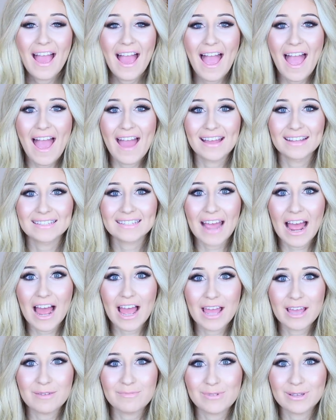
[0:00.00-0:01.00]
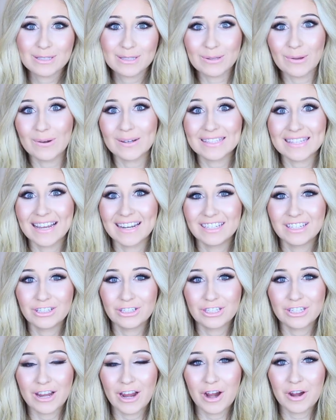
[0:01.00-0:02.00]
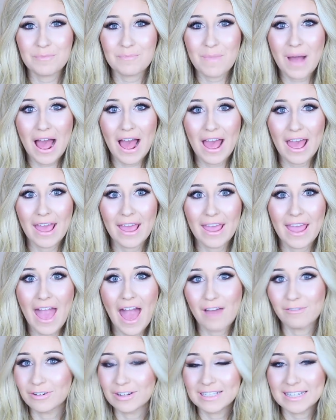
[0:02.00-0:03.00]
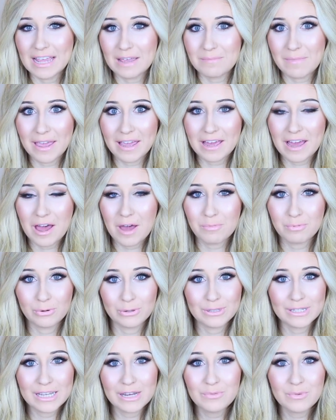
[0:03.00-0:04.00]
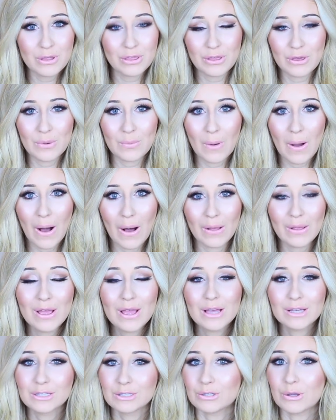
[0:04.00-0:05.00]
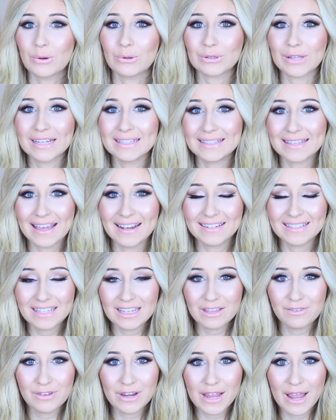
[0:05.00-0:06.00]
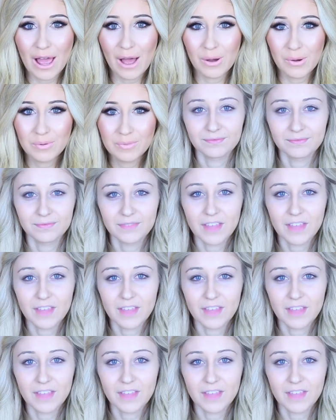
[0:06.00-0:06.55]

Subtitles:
And I'm so excited to share my everyday makeup routine with you all, so let's get into the video.